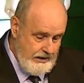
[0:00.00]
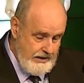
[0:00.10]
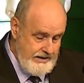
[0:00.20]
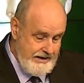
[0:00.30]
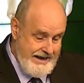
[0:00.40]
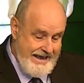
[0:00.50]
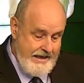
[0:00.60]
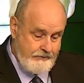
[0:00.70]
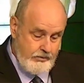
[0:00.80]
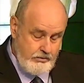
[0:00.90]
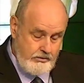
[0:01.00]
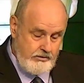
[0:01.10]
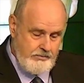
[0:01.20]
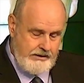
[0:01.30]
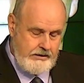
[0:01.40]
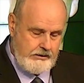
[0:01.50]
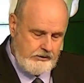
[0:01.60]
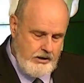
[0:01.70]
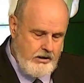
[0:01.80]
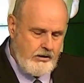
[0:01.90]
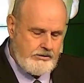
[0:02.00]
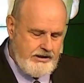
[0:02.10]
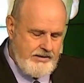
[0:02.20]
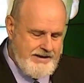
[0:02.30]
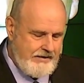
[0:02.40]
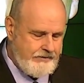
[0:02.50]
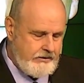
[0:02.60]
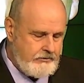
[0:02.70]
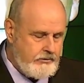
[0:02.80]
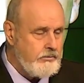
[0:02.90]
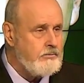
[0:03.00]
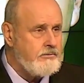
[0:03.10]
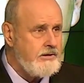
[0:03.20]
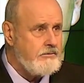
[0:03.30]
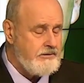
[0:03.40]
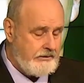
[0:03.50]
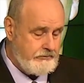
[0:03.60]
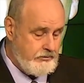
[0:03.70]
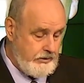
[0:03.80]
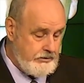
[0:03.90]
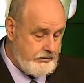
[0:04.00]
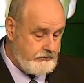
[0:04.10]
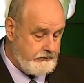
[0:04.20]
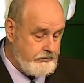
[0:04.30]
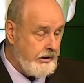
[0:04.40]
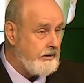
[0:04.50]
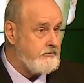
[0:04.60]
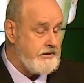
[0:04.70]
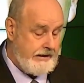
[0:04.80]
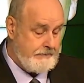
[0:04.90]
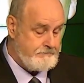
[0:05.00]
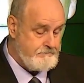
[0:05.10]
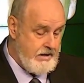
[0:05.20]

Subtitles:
Yet I have heard many a long-time Adventist use these desecrations of God's name,